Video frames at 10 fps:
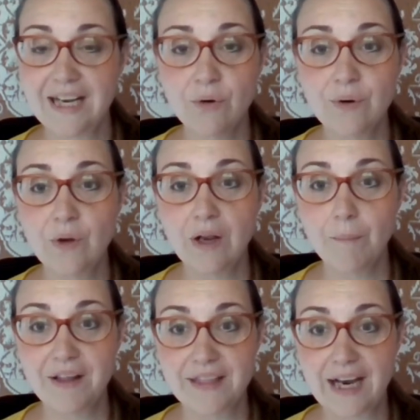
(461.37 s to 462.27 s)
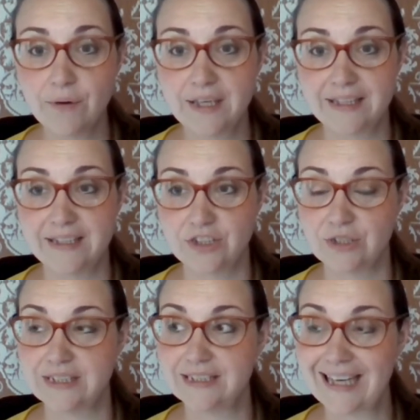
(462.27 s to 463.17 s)
And when my thyroid
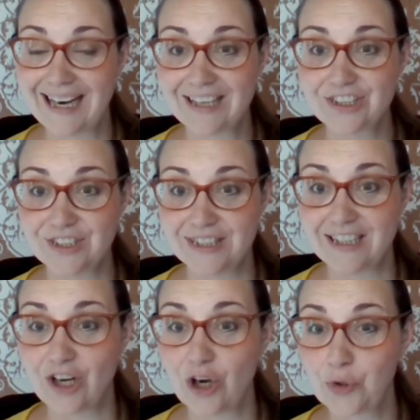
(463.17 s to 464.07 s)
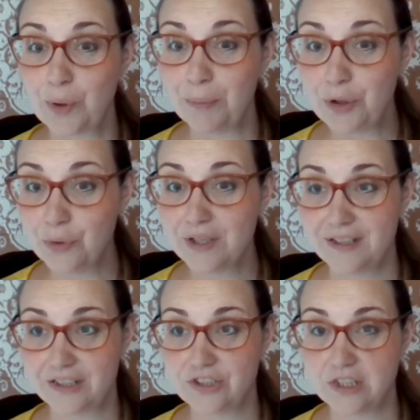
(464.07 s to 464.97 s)
condition is actually an autoimmune
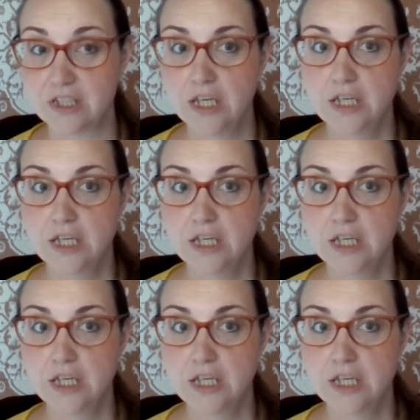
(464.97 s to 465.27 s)
condition.